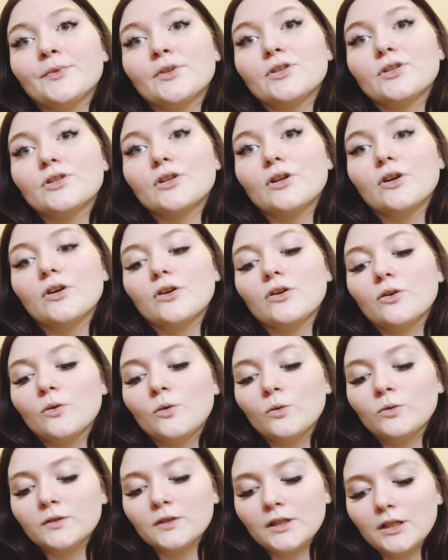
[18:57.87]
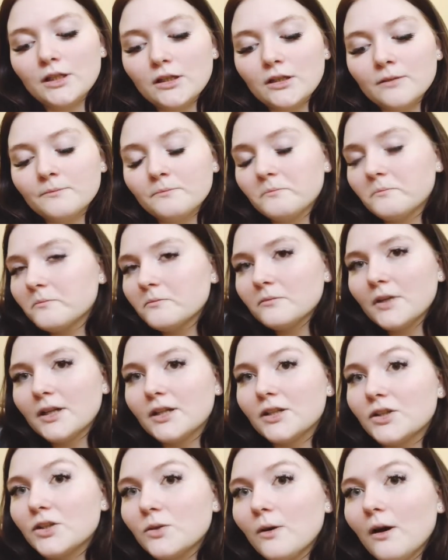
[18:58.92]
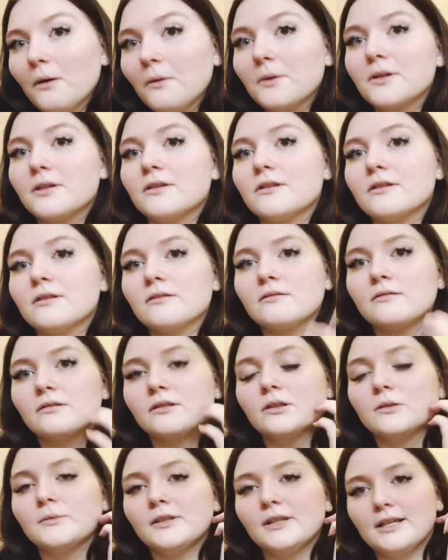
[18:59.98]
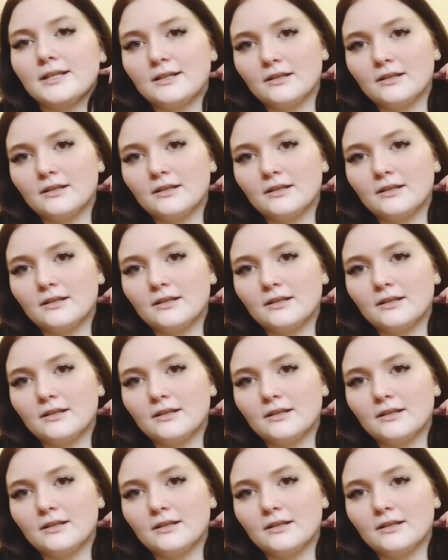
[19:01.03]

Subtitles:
so only like 2 hours, a little bit less